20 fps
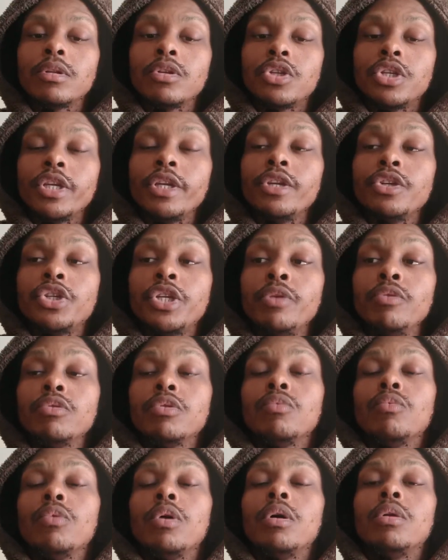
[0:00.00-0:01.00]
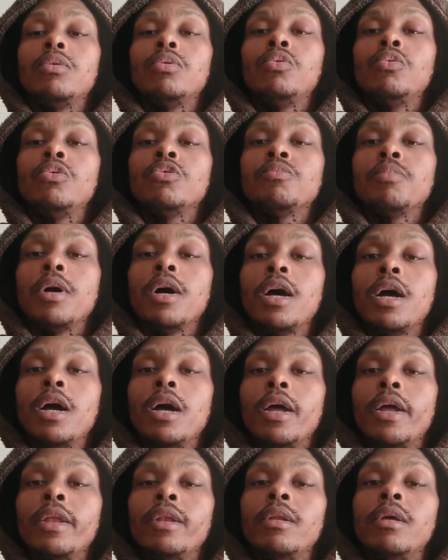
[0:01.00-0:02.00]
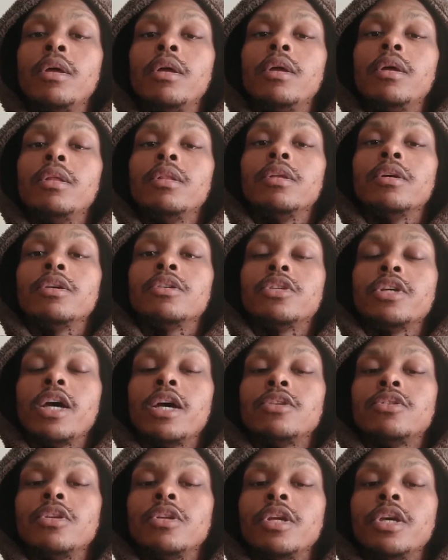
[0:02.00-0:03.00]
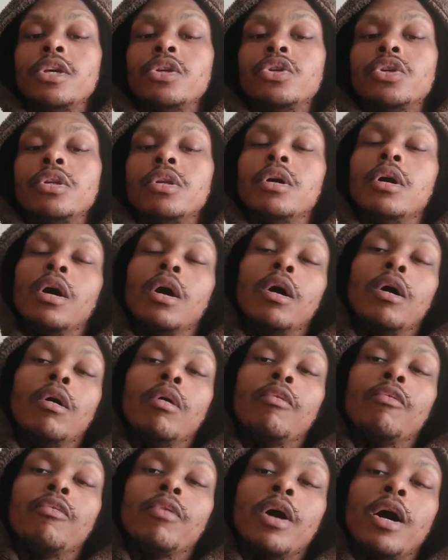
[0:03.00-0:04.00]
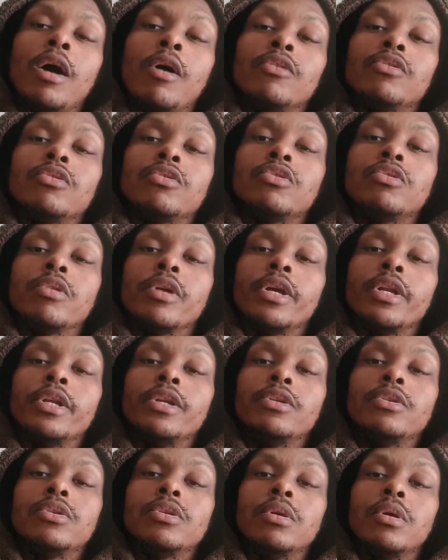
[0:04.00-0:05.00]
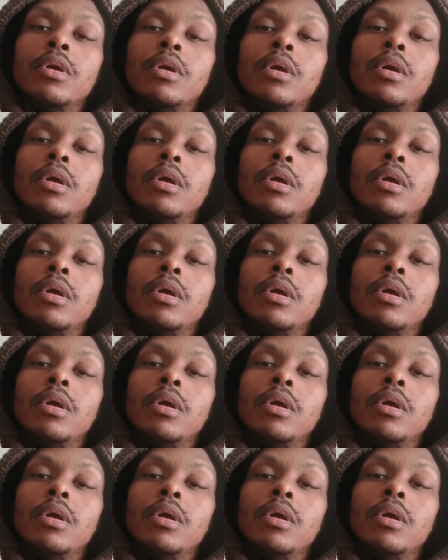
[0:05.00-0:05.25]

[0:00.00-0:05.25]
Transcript: She she was the one who was behind the assassination of House Atreides.